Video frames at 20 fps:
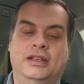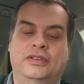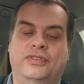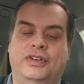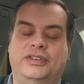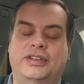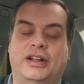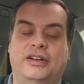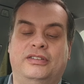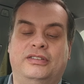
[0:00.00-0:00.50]

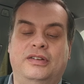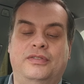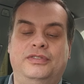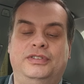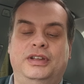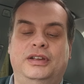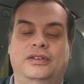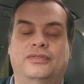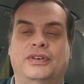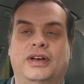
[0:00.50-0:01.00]
They're down
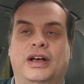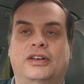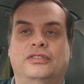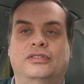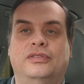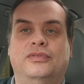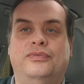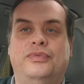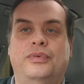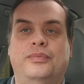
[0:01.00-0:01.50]

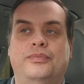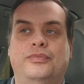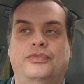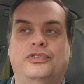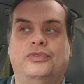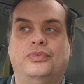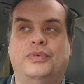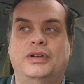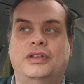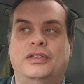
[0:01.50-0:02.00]
17,000 from
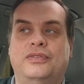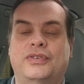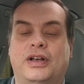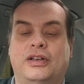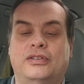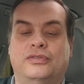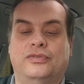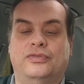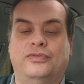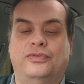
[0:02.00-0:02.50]

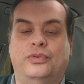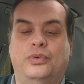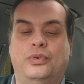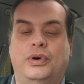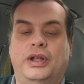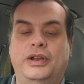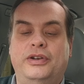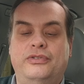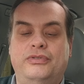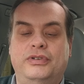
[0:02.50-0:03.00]

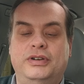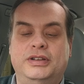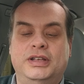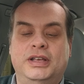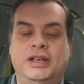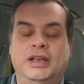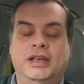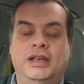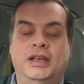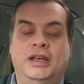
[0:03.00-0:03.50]
20,400,
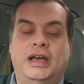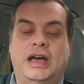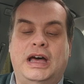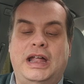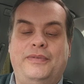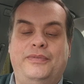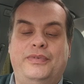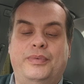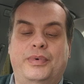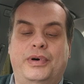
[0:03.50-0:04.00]

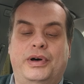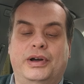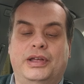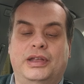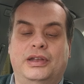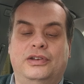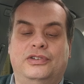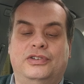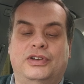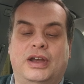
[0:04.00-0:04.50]
and the
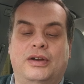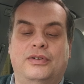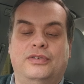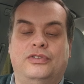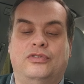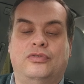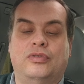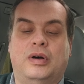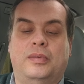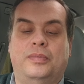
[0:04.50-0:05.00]
market share
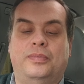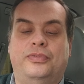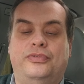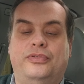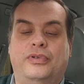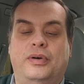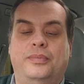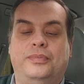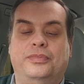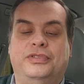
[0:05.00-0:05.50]
has dropped
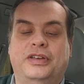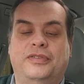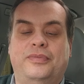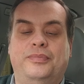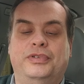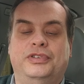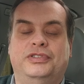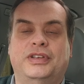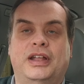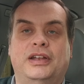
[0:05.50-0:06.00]
from
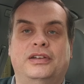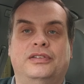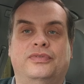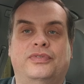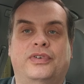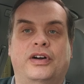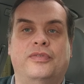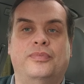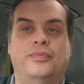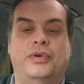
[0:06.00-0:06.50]
7% to
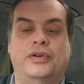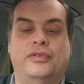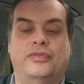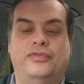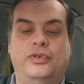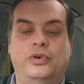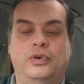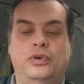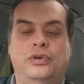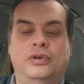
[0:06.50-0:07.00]

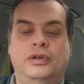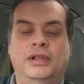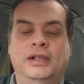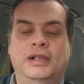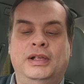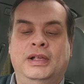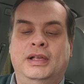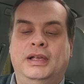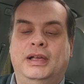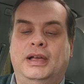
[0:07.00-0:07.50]

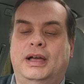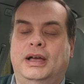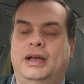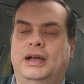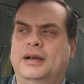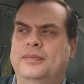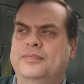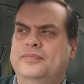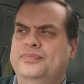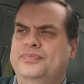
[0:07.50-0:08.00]

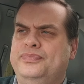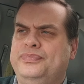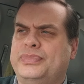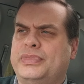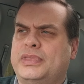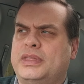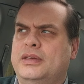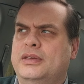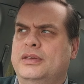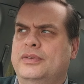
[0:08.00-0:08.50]
5.4%.
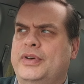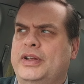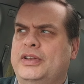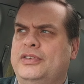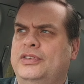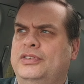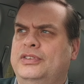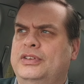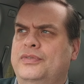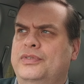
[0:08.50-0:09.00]

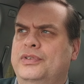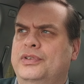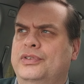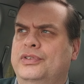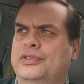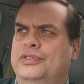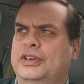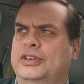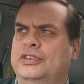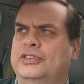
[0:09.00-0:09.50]
That's a
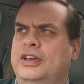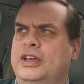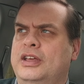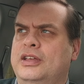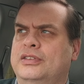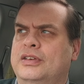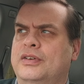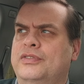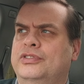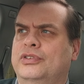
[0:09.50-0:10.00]

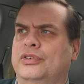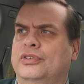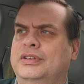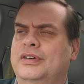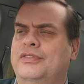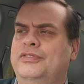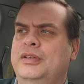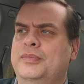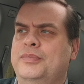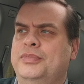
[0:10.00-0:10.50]

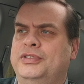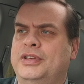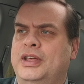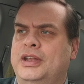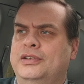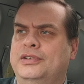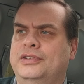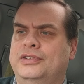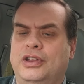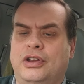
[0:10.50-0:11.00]

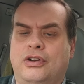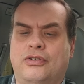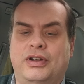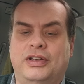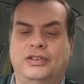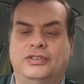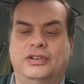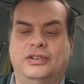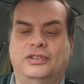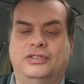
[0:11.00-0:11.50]
17%
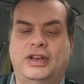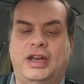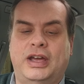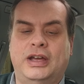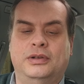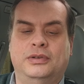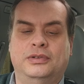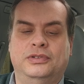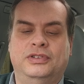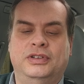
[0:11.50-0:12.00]
decrease in
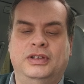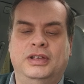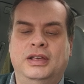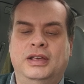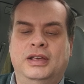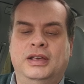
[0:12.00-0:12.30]
sales.